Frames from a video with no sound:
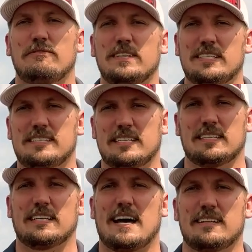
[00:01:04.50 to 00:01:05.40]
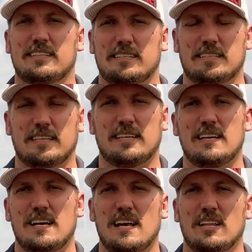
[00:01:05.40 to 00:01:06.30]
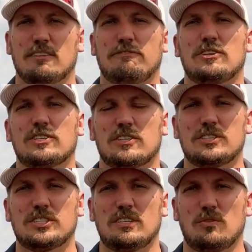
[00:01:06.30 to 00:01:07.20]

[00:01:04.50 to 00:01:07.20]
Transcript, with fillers: fields that got a little, little full of kochia,